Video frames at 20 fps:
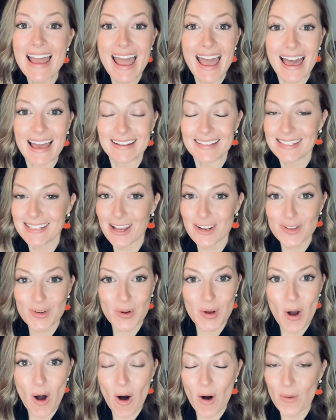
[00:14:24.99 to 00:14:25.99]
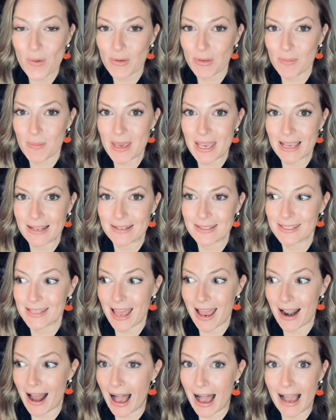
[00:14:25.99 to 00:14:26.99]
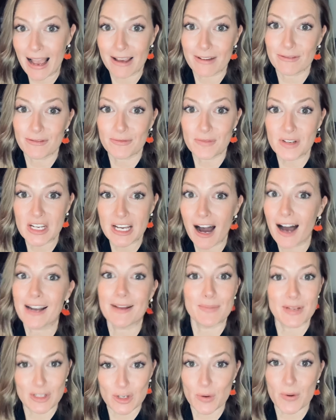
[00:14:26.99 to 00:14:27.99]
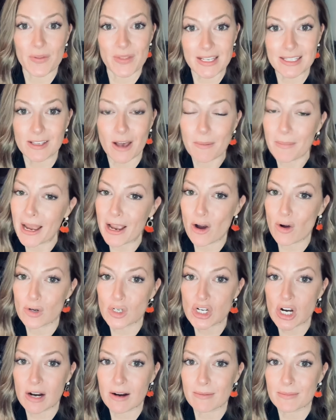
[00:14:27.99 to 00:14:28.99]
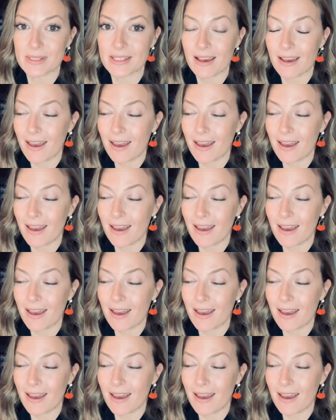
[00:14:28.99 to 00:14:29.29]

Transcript: and scheduled a call with me and said, I've got to be doing this on my own terms.